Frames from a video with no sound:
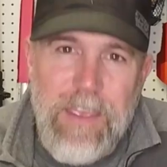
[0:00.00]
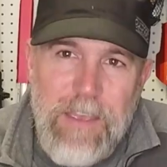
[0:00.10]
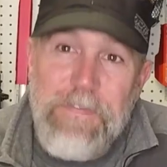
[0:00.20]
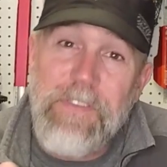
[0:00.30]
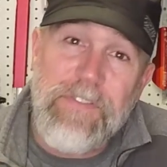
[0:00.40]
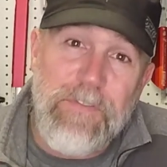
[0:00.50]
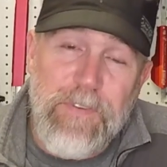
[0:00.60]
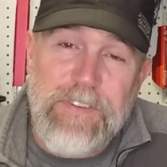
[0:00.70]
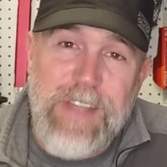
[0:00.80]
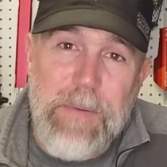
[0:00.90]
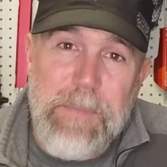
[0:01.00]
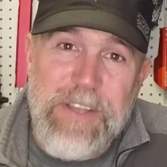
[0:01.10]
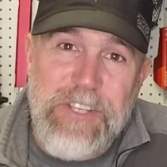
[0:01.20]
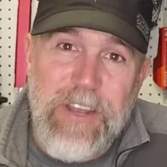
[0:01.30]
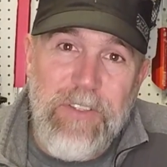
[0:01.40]
If this is the first time to my
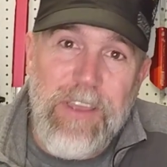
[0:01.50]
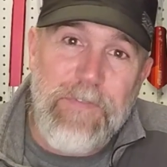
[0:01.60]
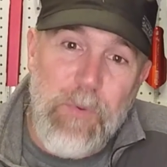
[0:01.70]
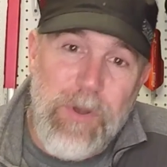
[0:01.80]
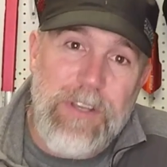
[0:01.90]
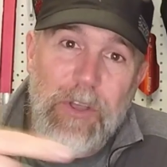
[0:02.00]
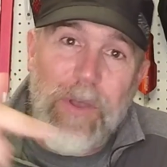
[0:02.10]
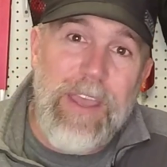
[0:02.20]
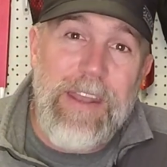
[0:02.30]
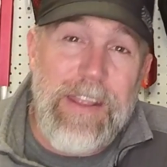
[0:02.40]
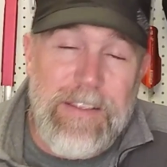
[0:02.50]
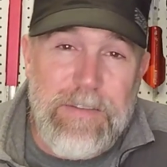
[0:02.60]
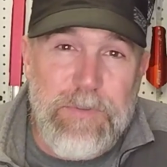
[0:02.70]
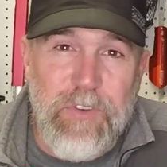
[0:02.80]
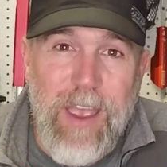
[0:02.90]
channel, if you would, go ahead and hit
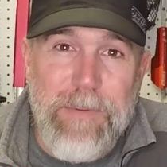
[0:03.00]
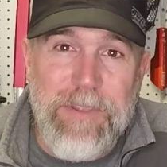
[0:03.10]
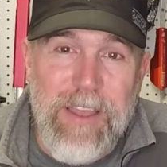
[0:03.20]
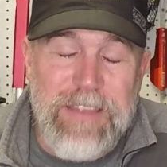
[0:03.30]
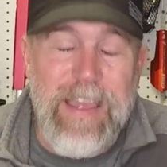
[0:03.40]
subscribe and like.